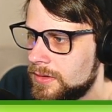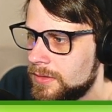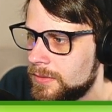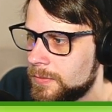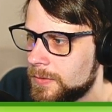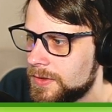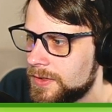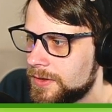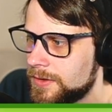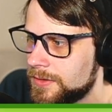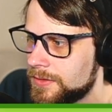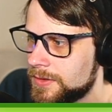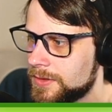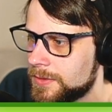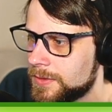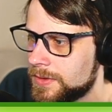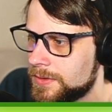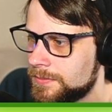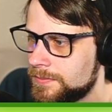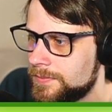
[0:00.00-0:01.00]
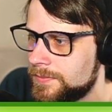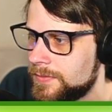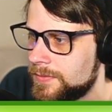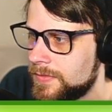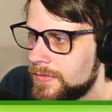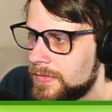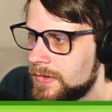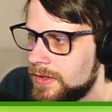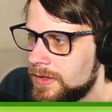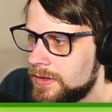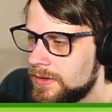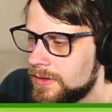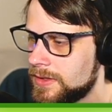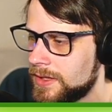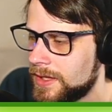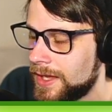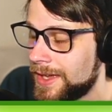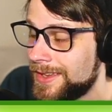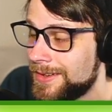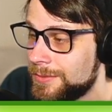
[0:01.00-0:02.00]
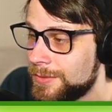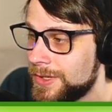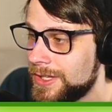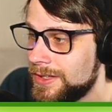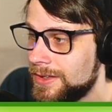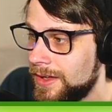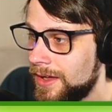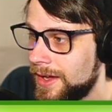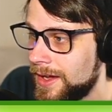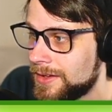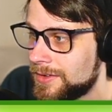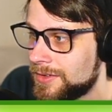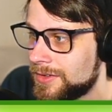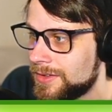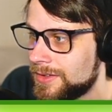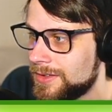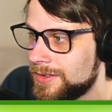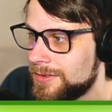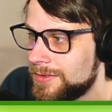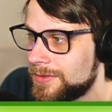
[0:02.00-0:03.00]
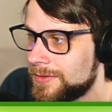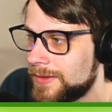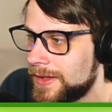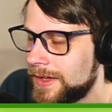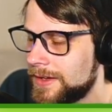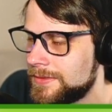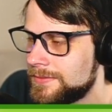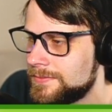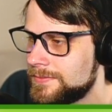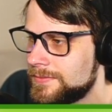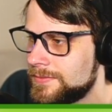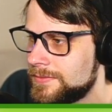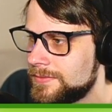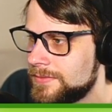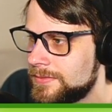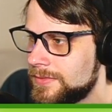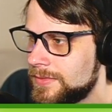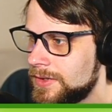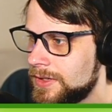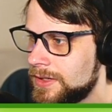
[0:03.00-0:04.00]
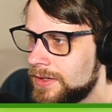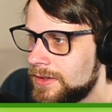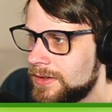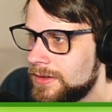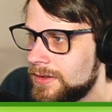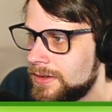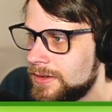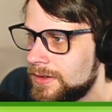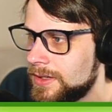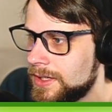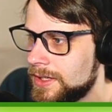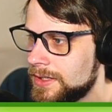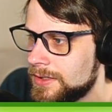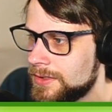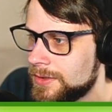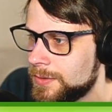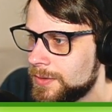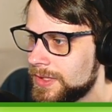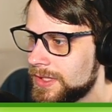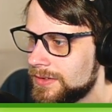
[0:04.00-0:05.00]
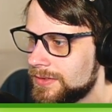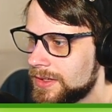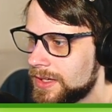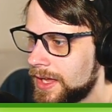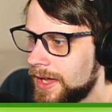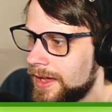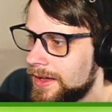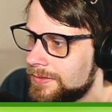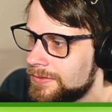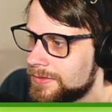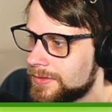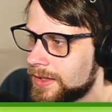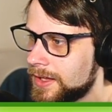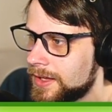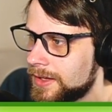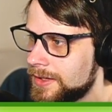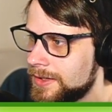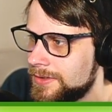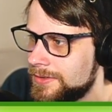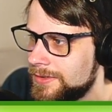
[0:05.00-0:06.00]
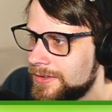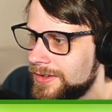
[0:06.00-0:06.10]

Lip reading: We don't, do we? Can we actually use fly? And do we even have fly?